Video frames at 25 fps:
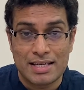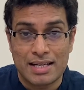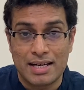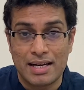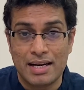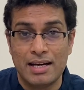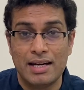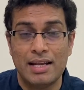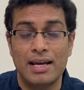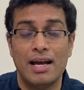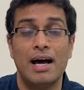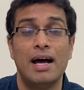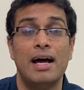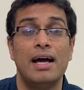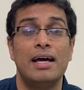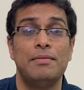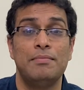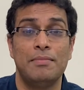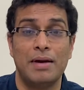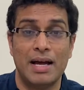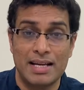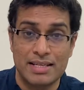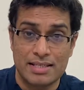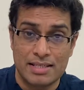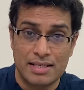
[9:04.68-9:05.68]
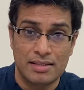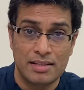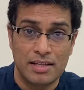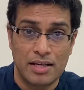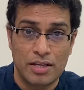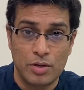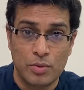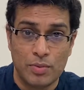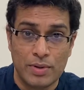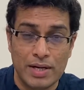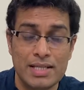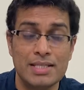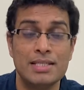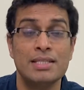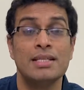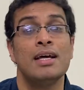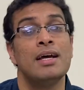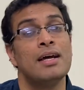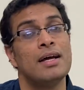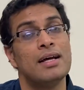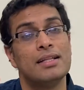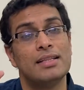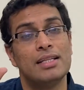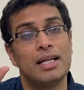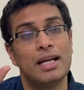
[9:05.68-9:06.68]
in India and banks in the US,
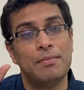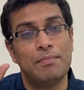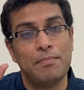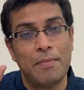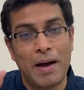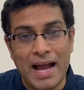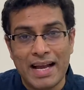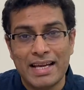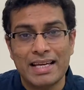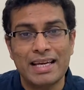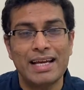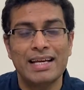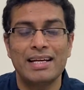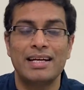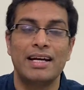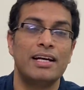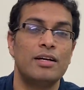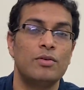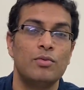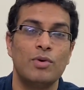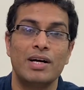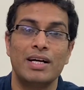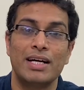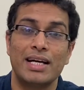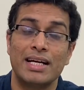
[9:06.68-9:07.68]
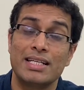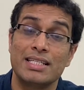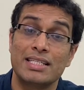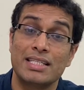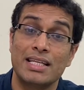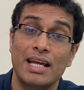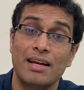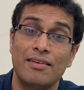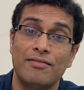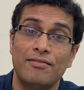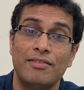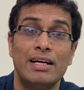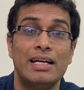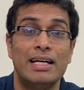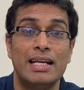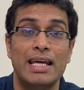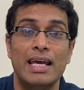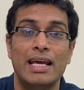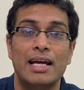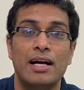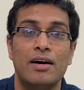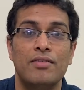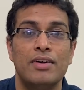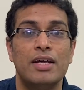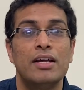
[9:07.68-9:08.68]
that banking network itself will
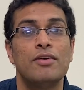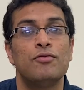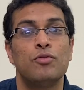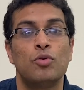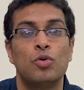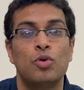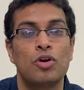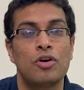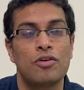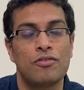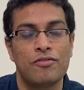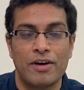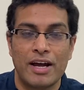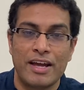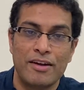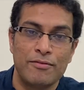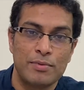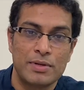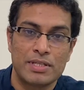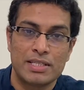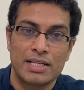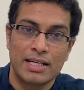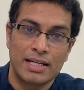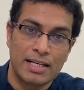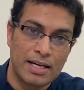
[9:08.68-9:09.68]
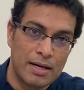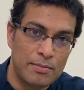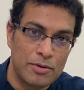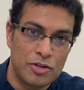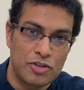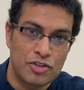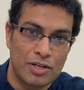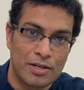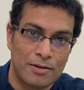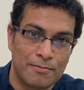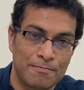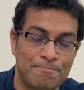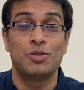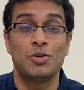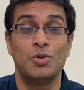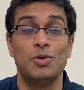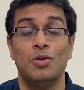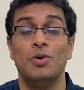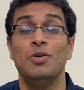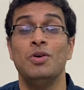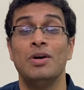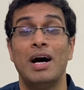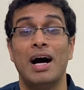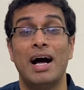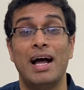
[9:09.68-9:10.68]
take away 4 or 5% commission.
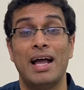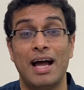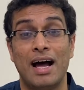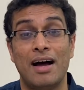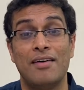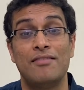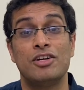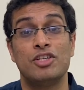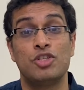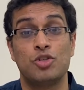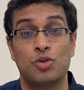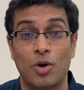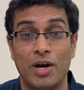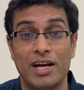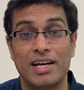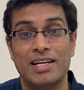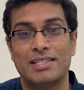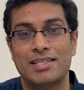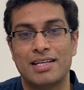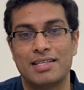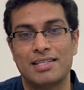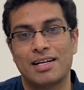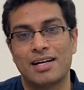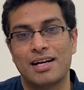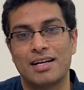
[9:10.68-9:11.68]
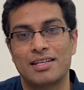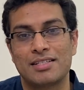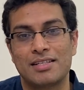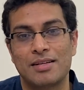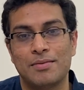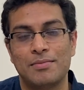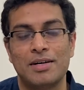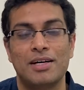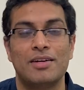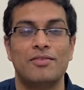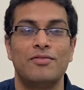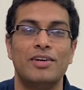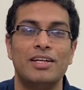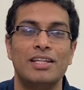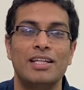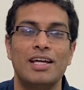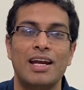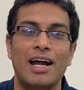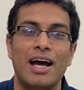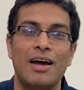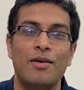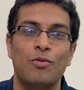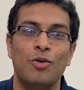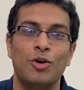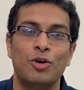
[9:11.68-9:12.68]
So I have a choice as a customer, whether
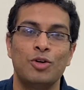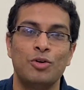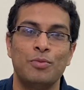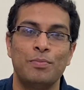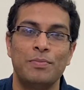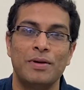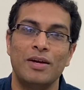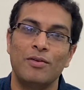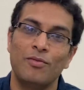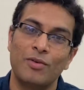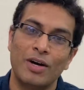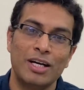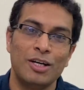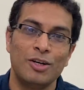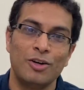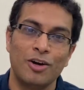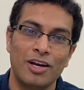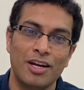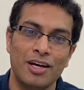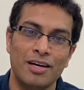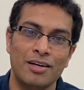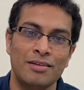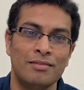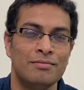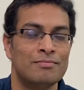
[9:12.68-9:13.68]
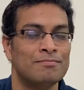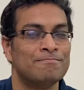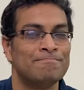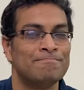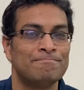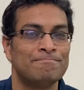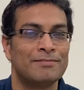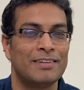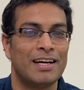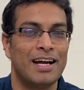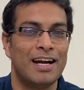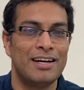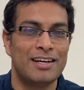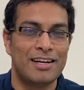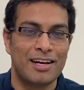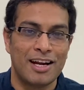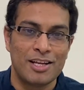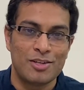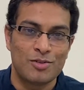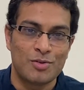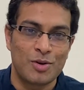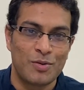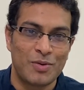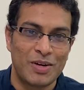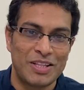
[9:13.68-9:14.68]
I want to pay $1 and
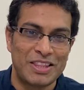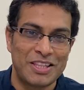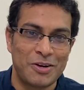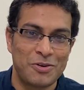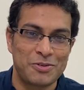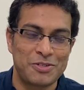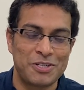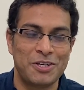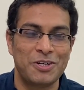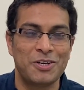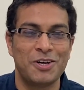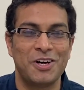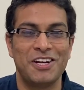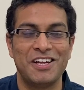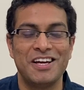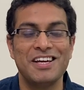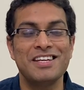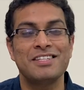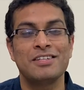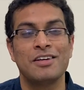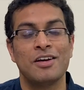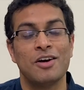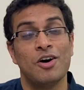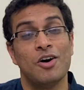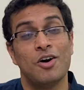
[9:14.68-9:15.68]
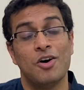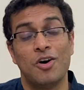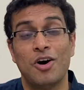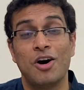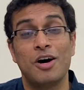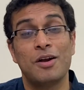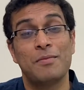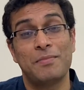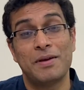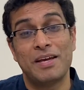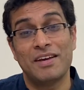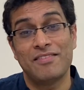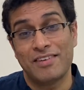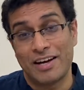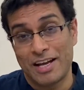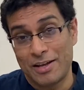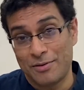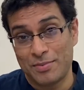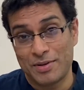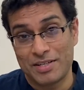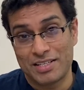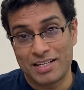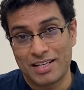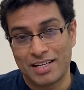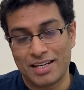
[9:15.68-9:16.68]
transfer $1,000 or pay
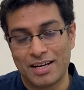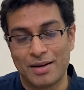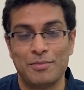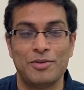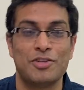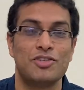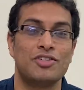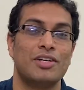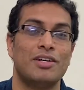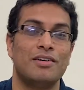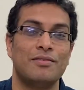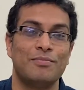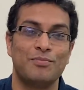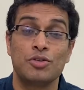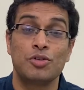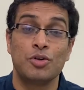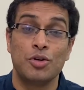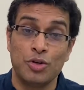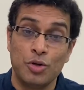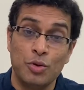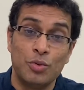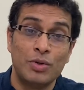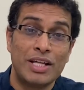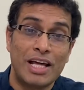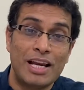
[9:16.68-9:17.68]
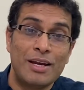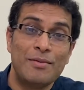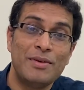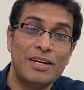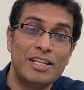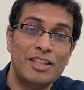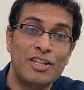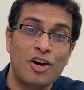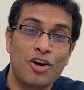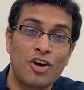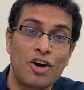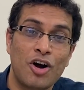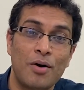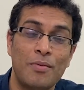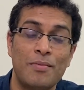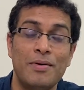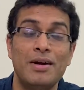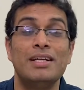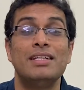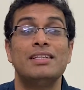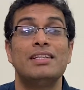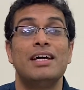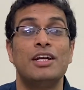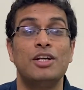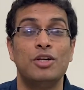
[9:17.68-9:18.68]
5% commission. So you tell me in the
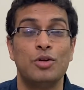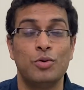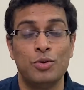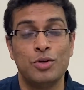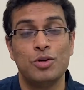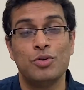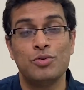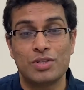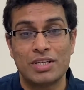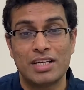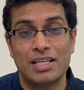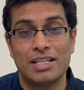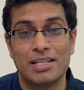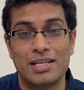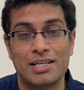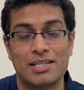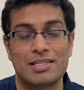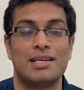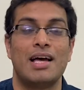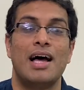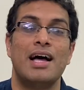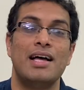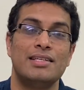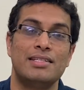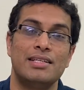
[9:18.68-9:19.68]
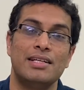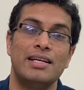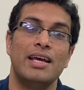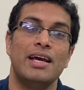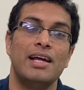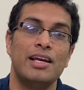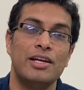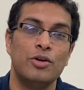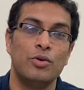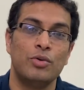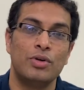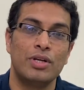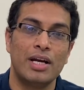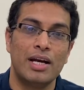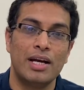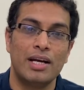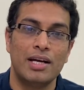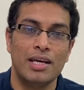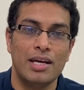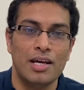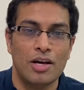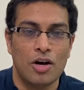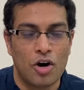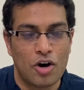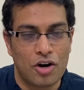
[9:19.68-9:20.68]
comment that do you see this as real
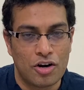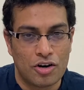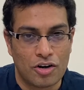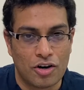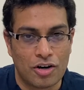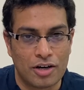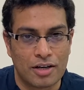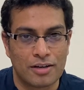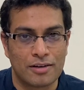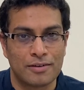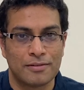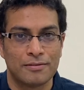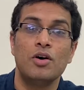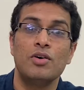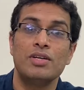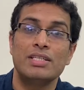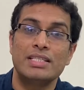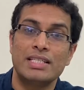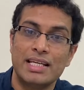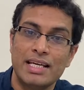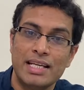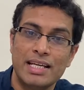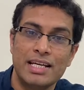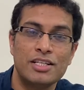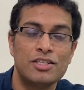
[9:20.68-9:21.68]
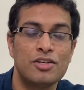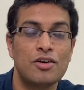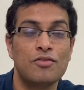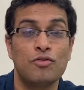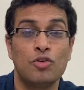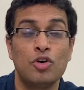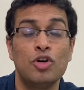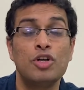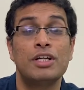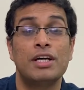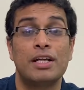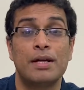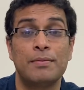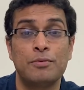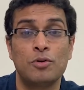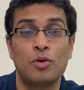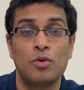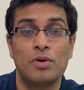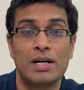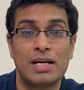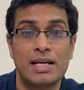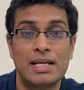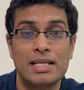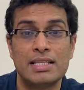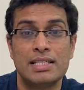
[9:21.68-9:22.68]
utility or not? Now, a series of good
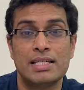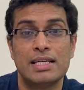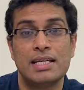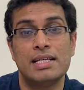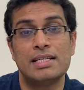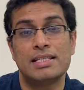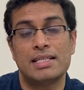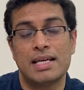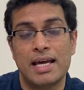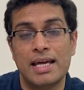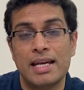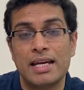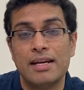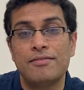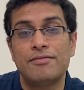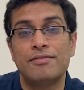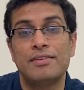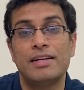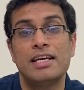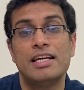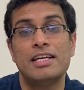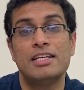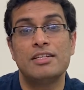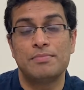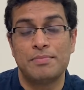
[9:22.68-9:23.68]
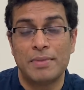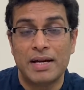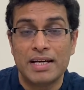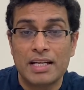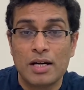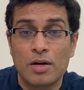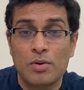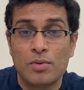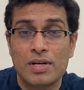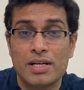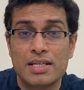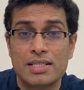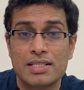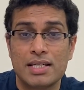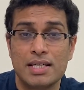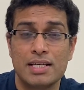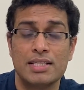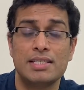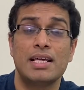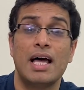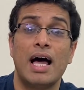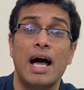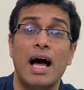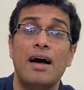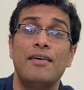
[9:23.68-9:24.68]
cryptocurrencies, NFTs, metaverses
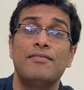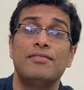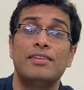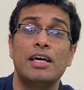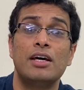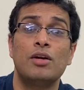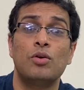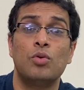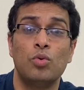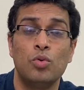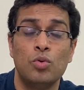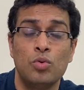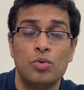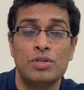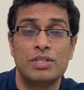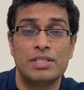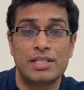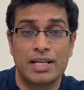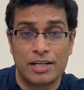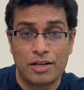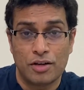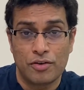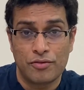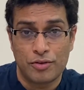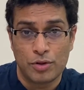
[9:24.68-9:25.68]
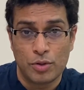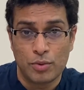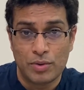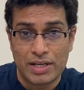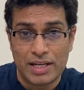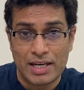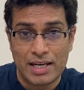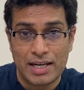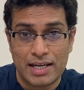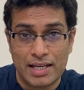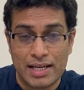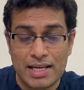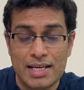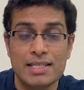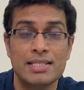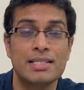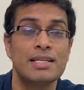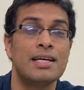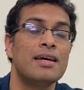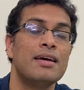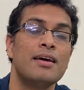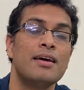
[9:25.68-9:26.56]
have their own set of utilities,